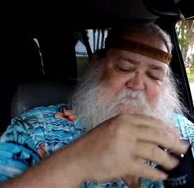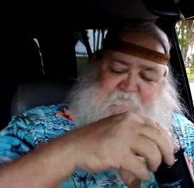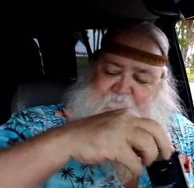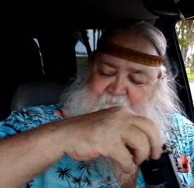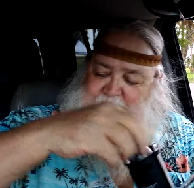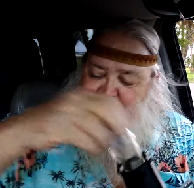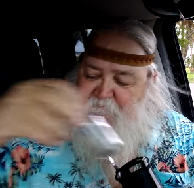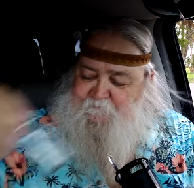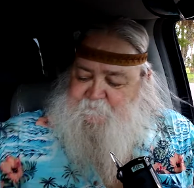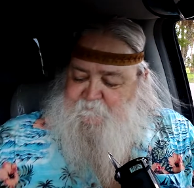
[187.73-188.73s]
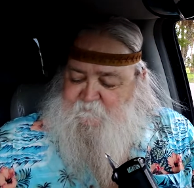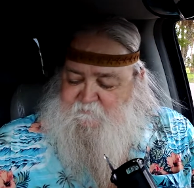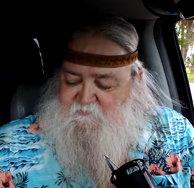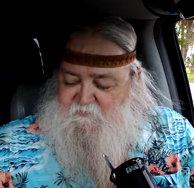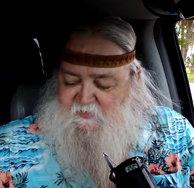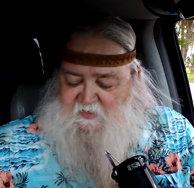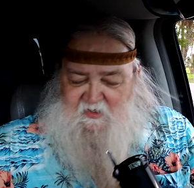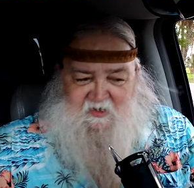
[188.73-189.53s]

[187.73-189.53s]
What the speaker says: (silence)